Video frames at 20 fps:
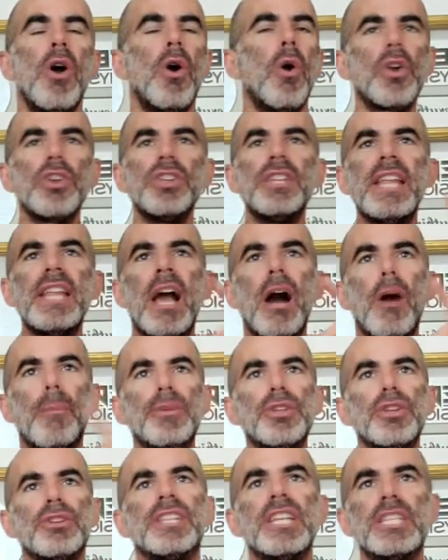or you need help
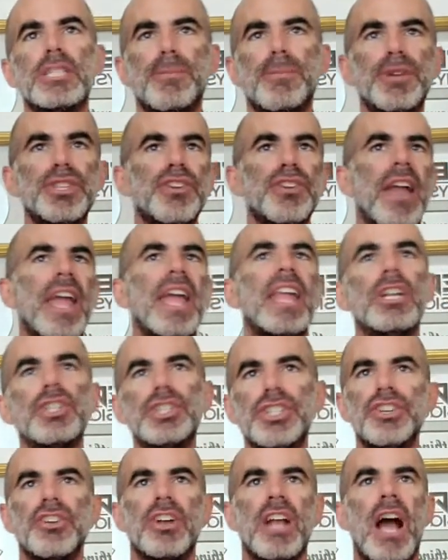in your discipline, your
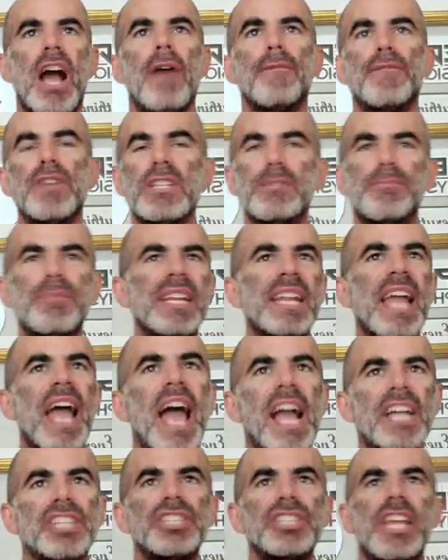energy, your confidence, being an
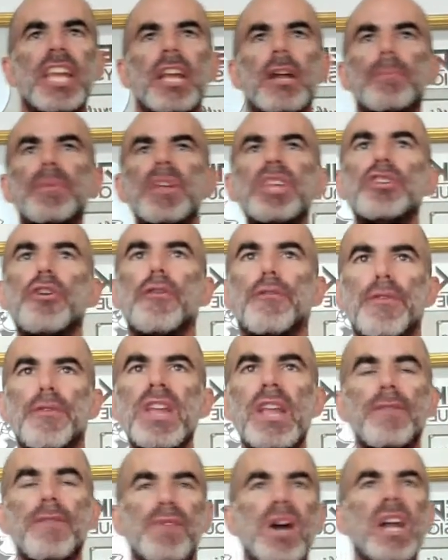action taker, being your
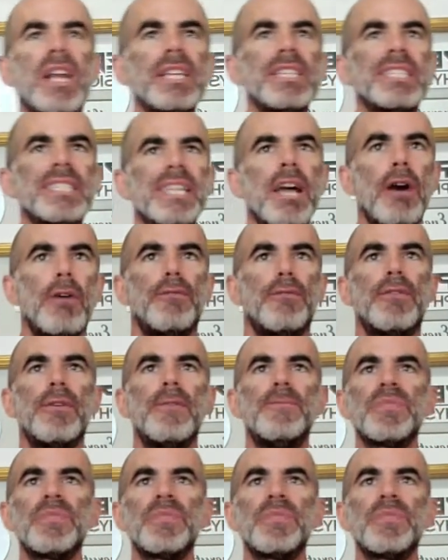freak fucking self